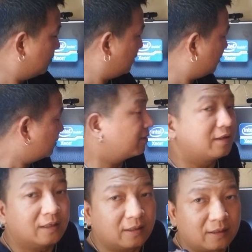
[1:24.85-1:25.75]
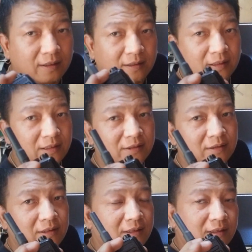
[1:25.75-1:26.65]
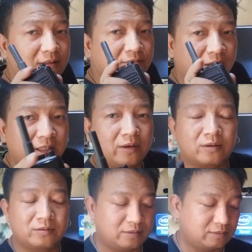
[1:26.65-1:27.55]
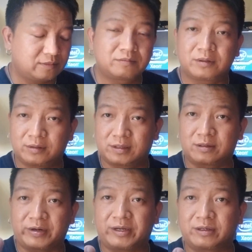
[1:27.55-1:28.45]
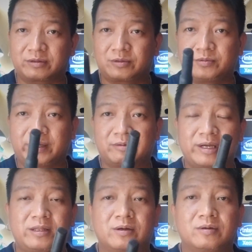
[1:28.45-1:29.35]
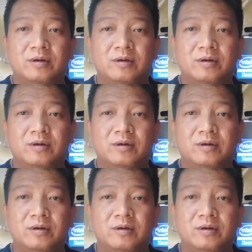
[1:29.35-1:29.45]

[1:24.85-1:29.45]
Because this radio, this is a regular two-way radio,